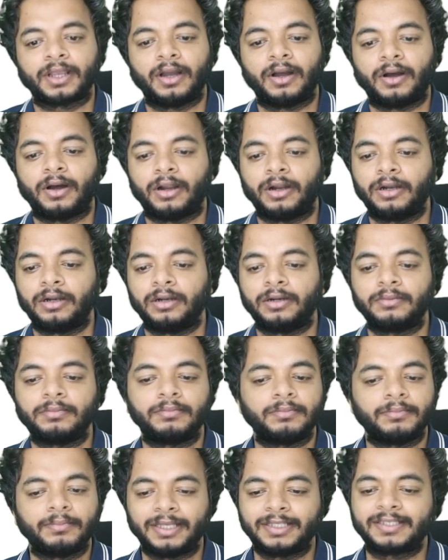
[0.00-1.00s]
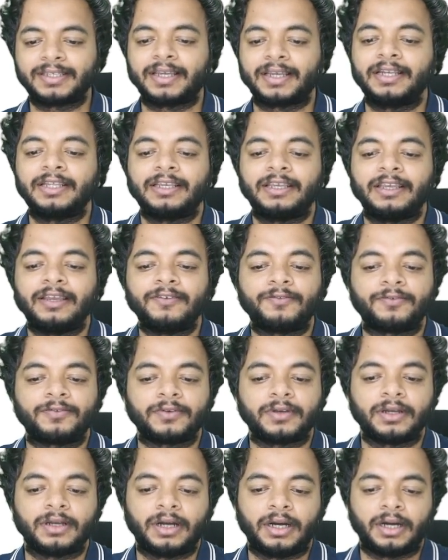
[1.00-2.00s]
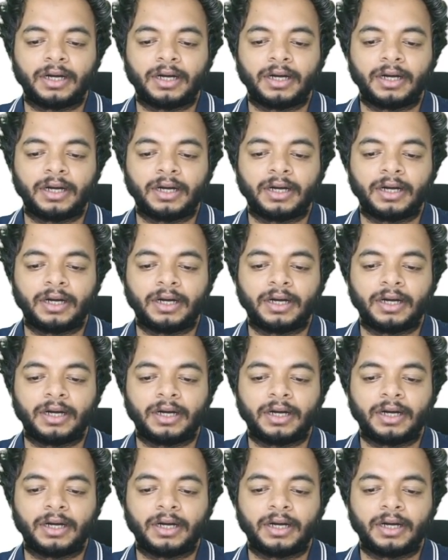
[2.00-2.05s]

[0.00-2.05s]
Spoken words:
or basically if